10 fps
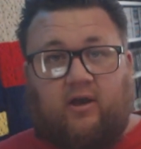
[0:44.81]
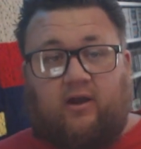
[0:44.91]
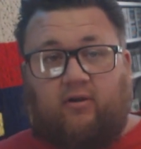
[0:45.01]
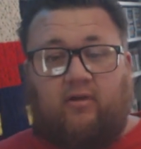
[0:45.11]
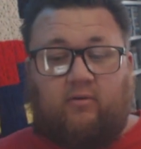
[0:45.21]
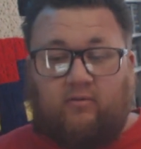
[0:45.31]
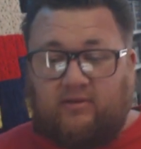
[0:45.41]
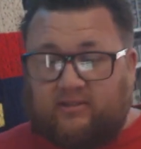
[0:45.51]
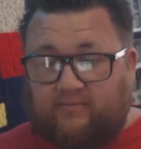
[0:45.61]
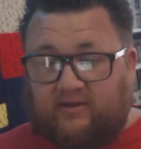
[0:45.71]
And they're like, well,
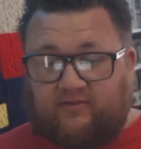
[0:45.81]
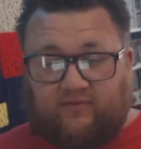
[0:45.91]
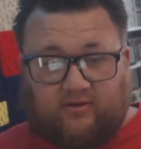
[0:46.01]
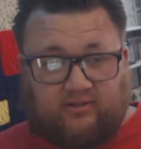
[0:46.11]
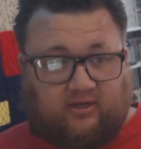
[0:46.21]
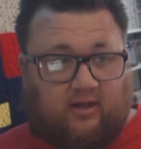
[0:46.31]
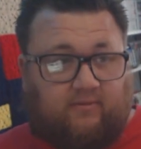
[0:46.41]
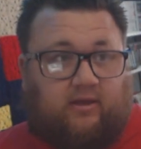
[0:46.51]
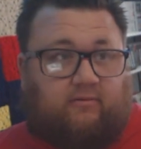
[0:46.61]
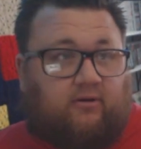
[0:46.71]
what's the best version? I'm
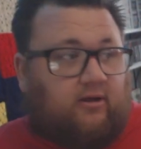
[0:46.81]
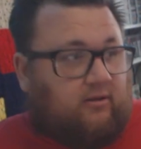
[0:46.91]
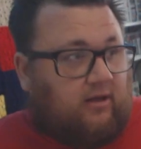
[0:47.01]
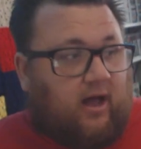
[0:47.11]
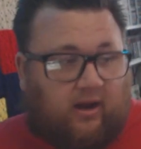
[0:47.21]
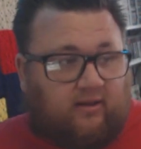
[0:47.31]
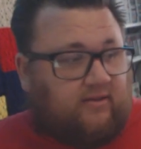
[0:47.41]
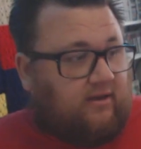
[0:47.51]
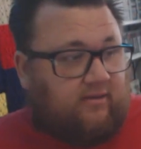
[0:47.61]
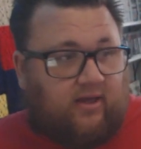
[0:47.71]
like, well, I'm going to
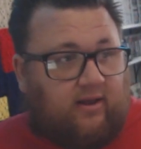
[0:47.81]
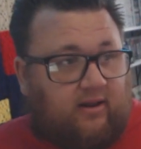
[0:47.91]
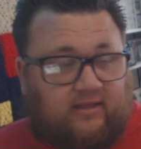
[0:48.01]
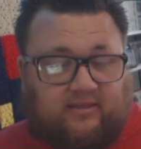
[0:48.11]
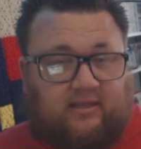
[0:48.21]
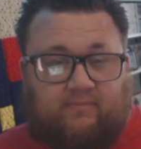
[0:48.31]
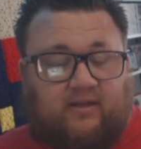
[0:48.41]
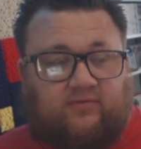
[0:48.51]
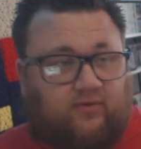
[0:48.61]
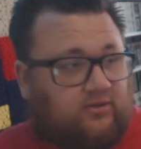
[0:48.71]
tell you that it's not the
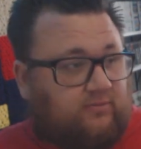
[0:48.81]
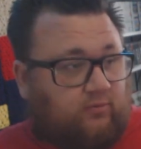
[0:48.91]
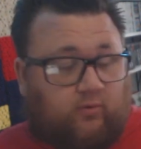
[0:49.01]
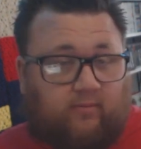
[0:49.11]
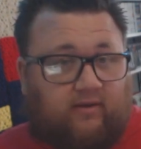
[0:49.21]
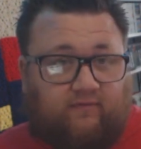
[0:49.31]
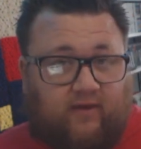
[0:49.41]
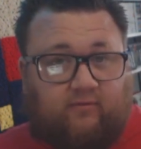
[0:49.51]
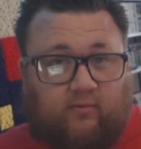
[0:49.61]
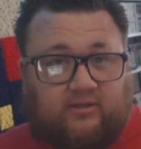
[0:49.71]
best version, but one of my
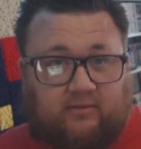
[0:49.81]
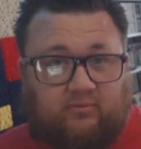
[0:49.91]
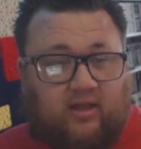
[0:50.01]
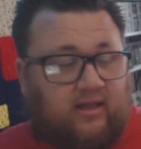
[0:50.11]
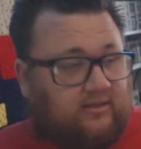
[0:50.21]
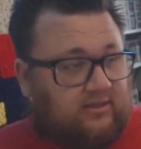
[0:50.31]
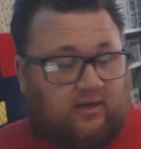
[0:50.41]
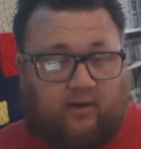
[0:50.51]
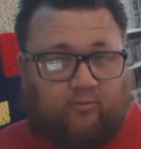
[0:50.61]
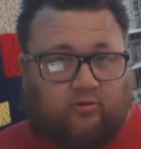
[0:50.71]
favorite ones to play is the
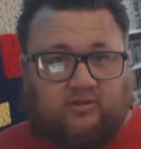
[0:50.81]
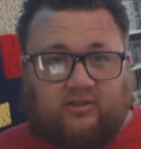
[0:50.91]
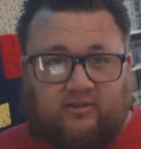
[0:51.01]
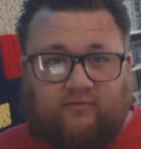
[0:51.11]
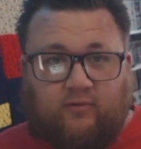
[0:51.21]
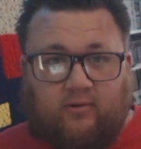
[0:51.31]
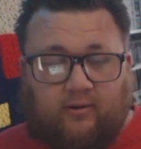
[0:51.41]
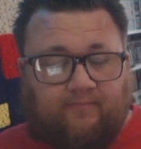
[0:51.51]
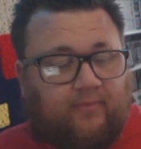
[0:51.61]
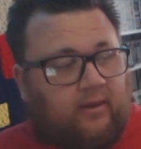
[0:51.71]
Commodore 64.